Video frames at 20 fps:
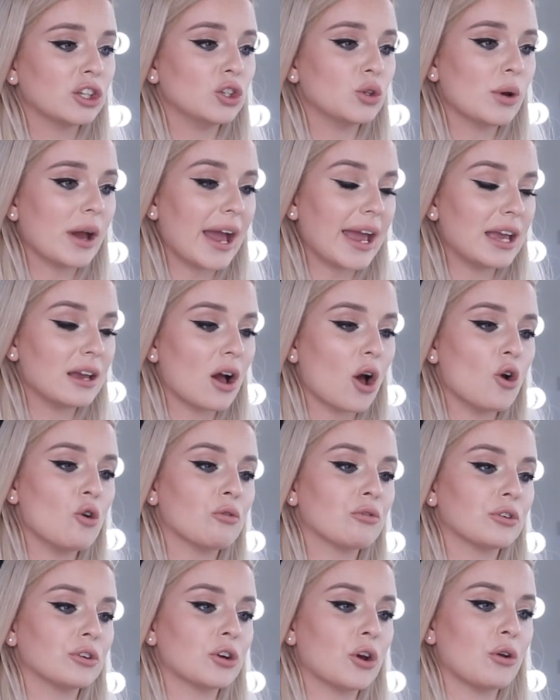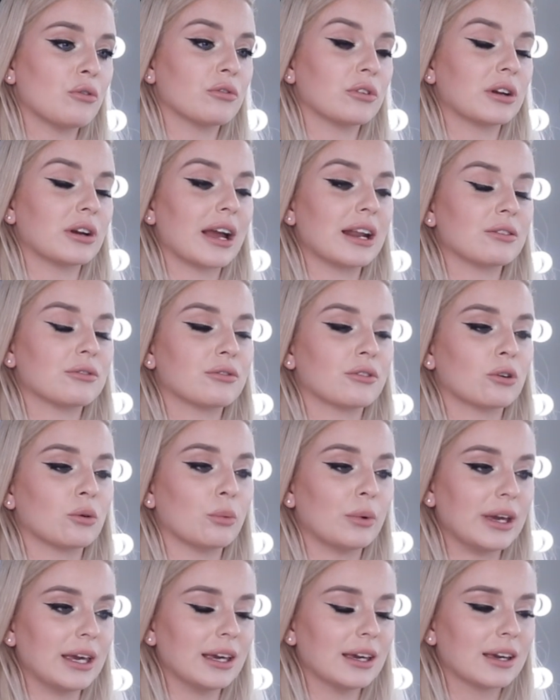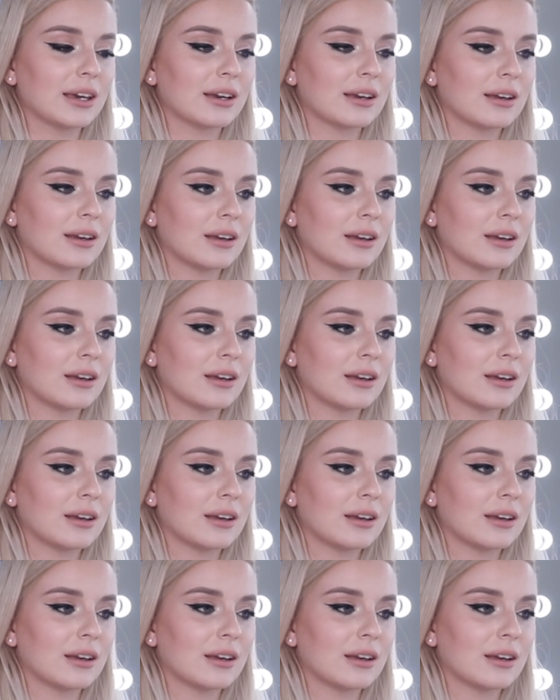you hate over and over again for a week?